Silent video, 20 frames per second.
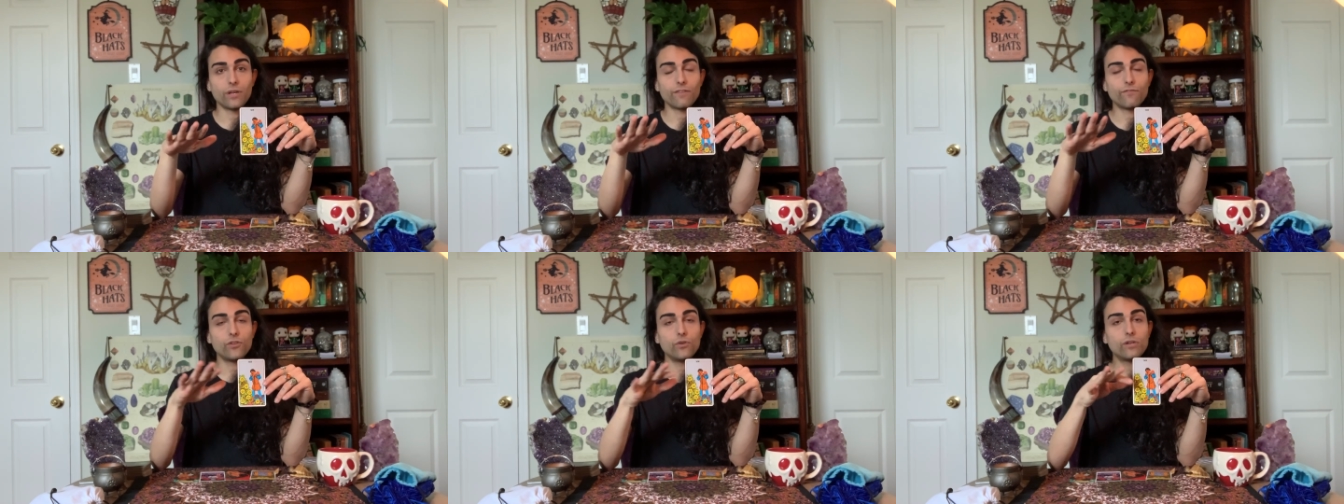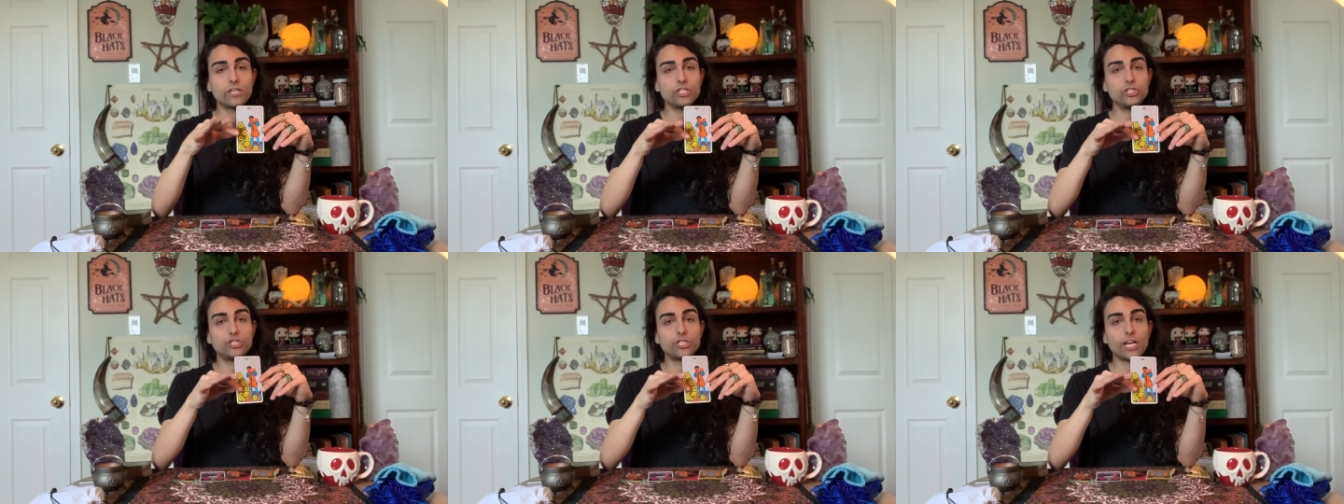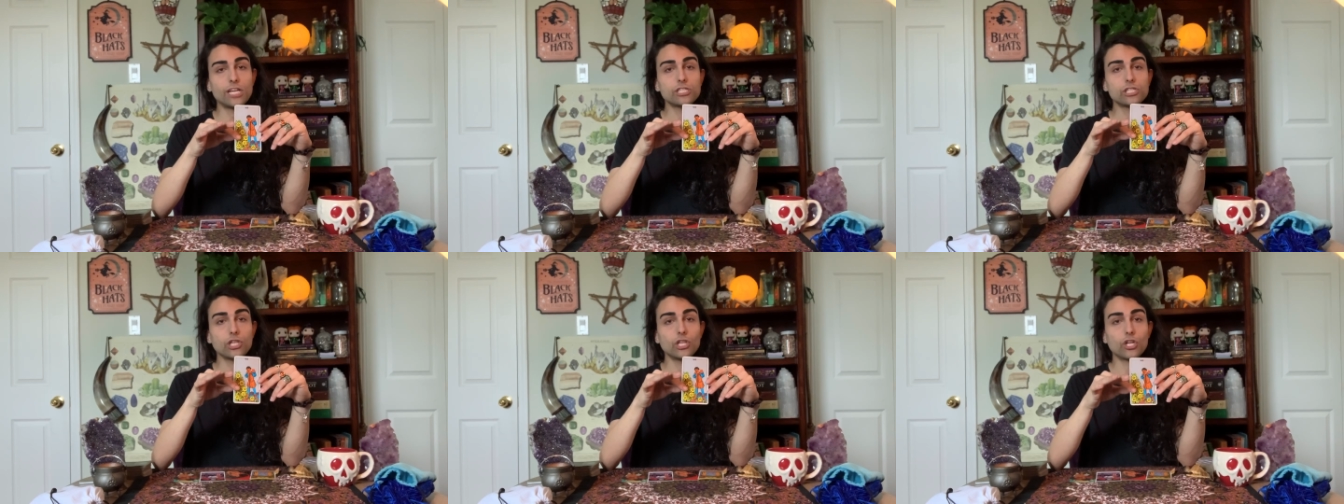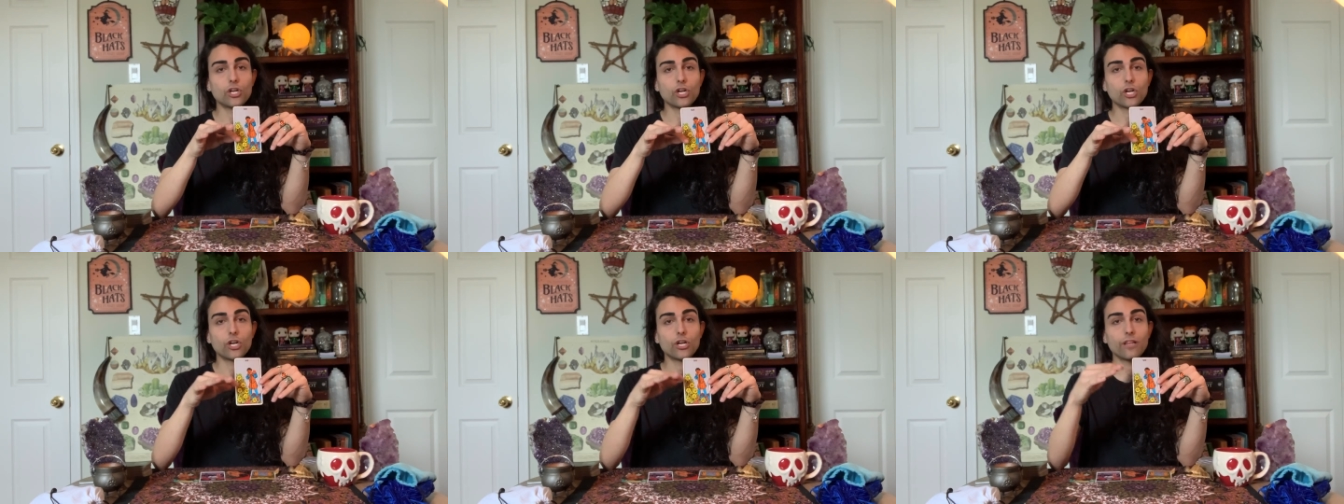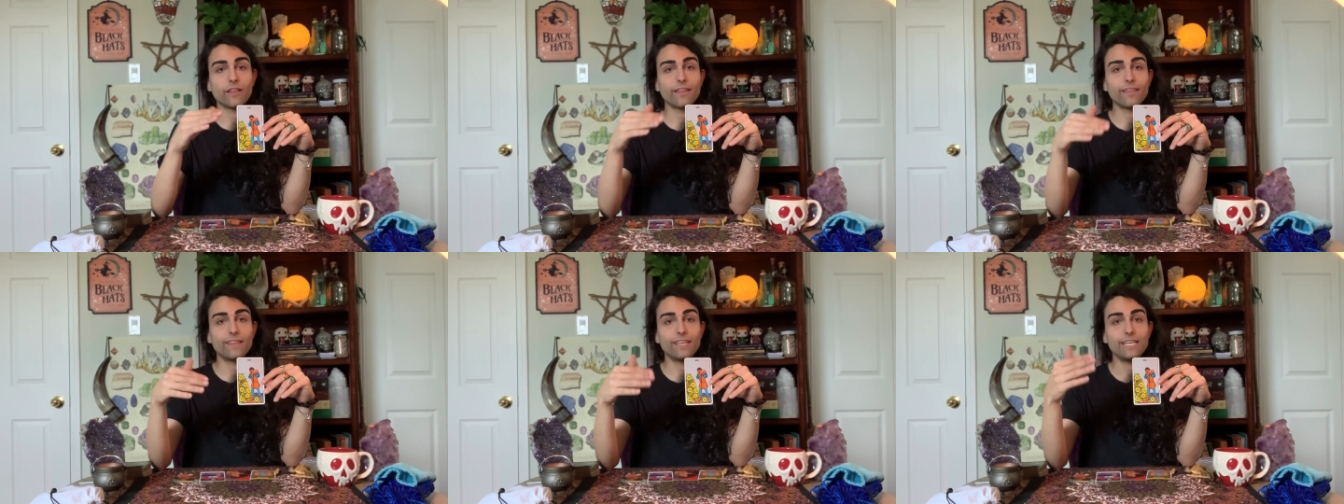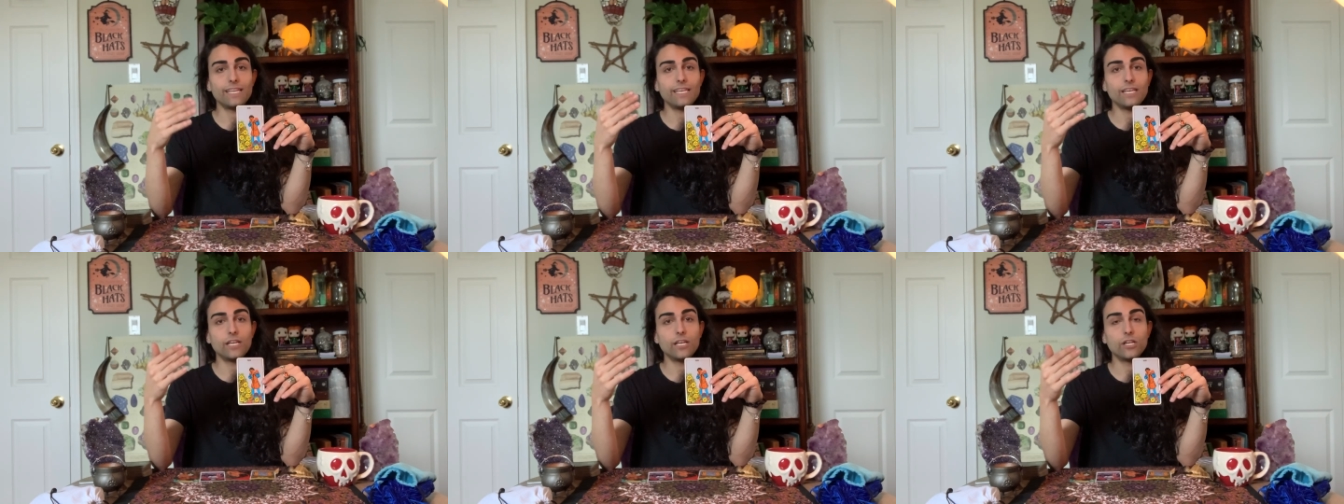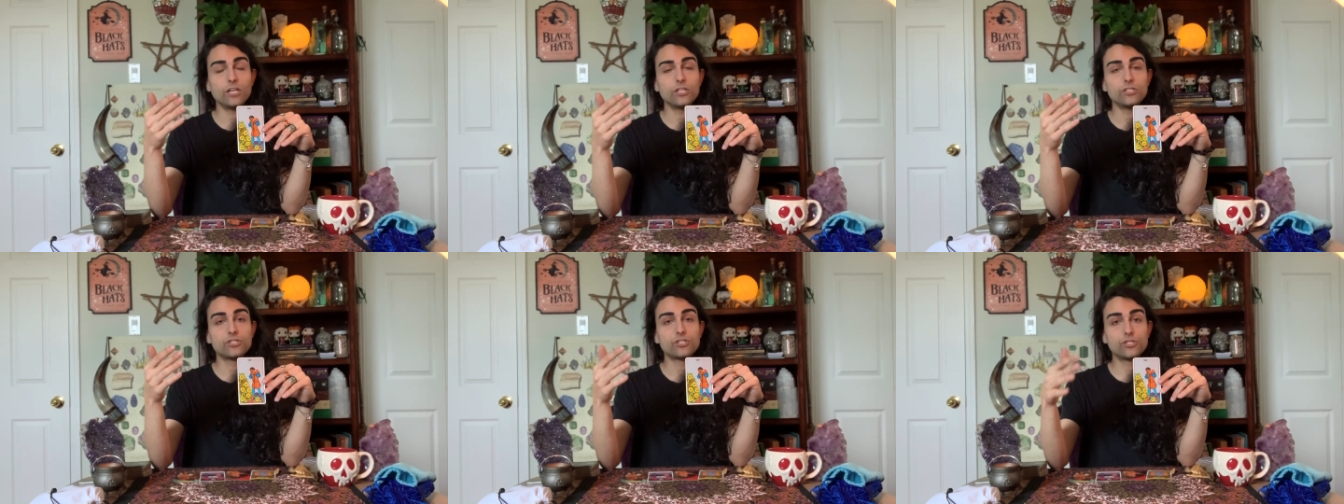if you could just learn the
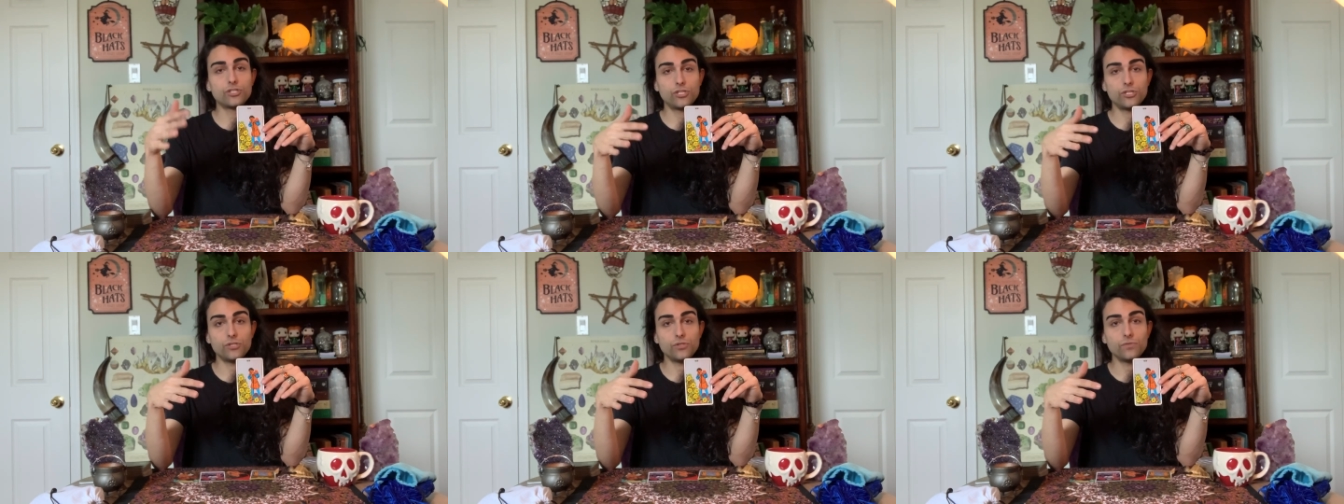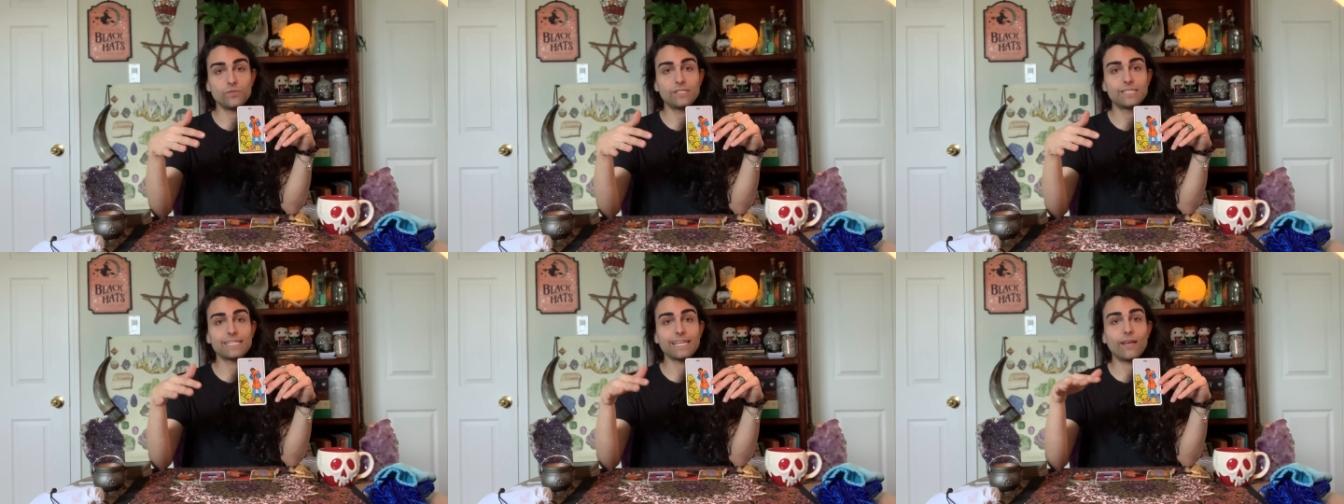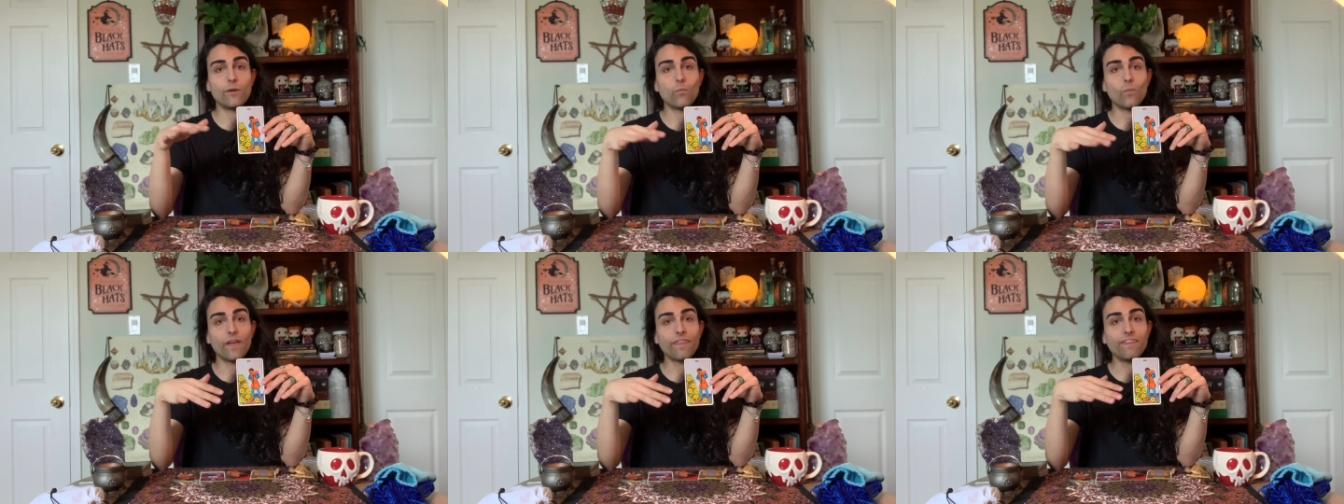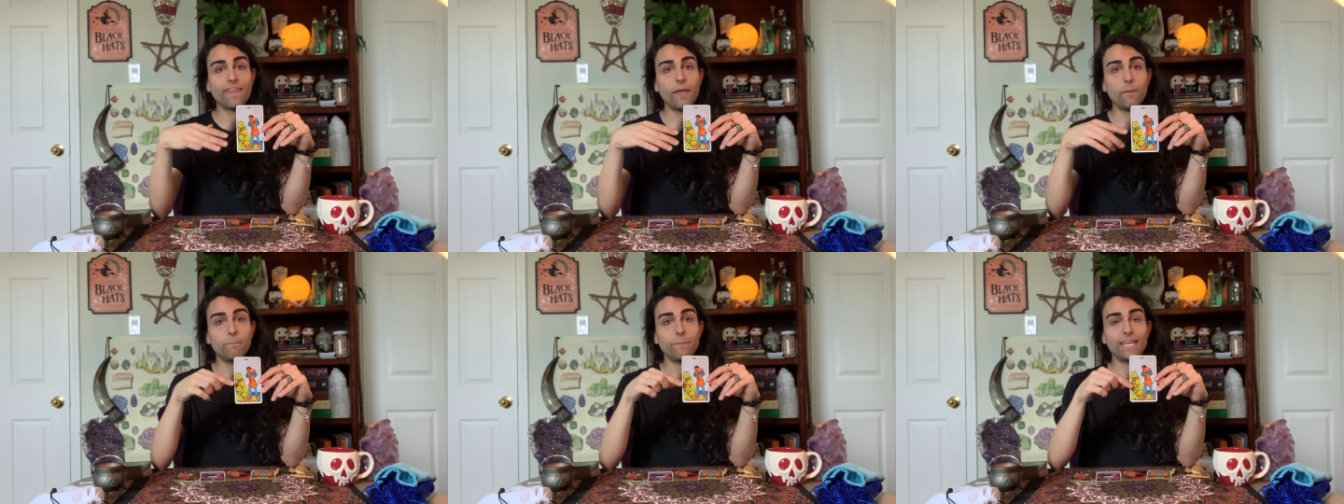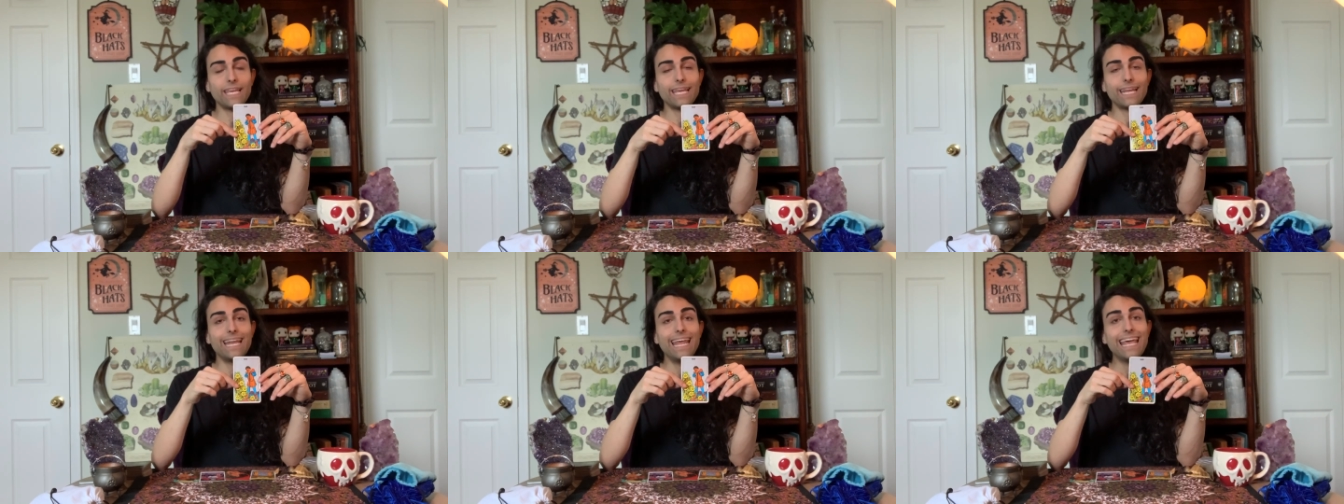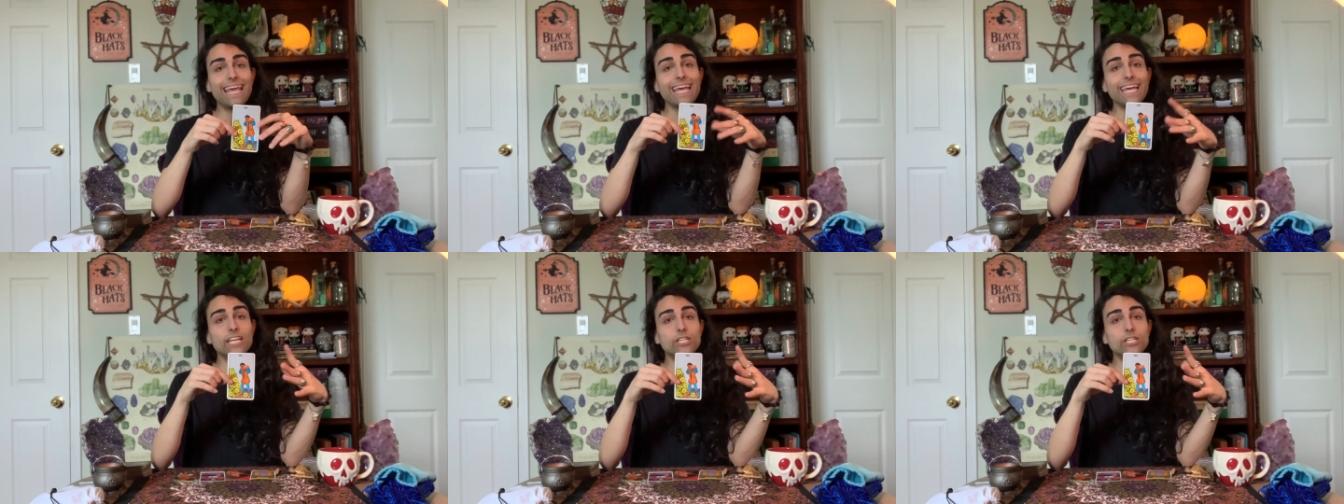suits and what they mean,